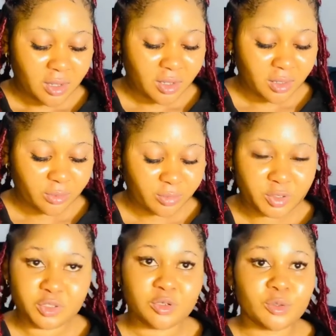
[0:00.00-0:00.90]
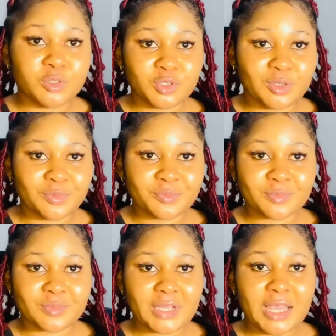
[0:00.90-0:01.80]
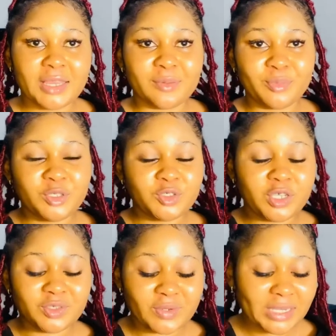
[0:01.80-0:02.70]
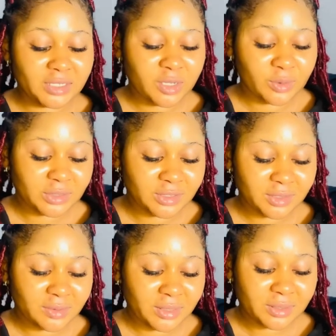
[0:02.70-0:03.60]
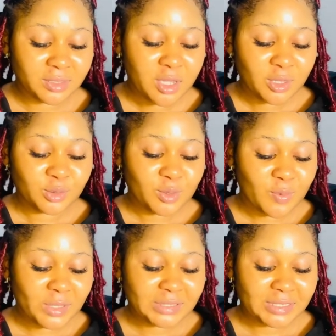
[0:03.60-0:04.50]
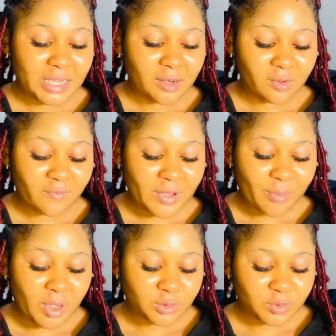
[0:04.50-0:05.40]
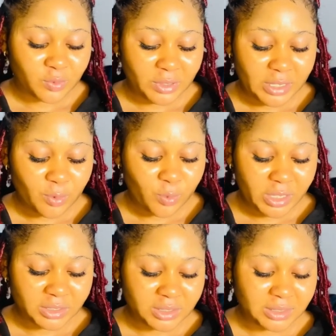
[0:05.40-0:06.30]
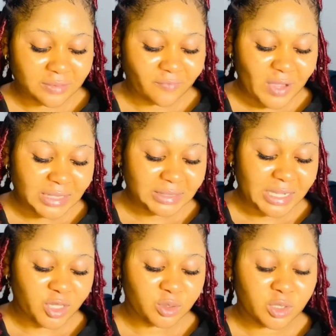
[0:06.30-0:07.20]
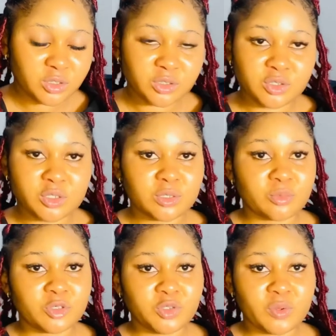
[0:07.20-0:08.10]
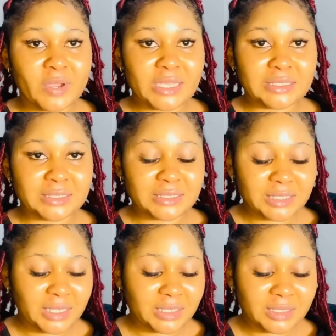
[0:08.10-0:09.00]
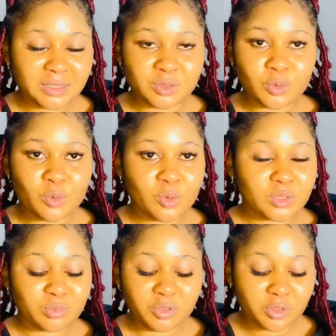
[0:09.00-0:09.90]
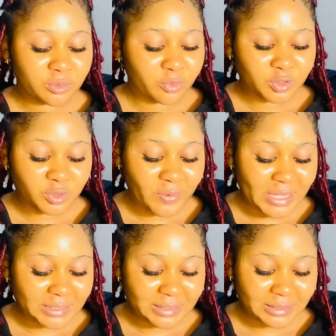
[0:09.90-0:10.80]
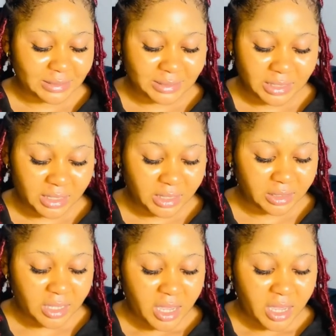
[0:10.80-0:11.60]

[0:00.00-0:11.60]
body lotion. The picture is right there on the screen. So one thing I love about Olay Quench is the fact that it doesn't just moisturize the skin, it goes beyond moisturizing the skin.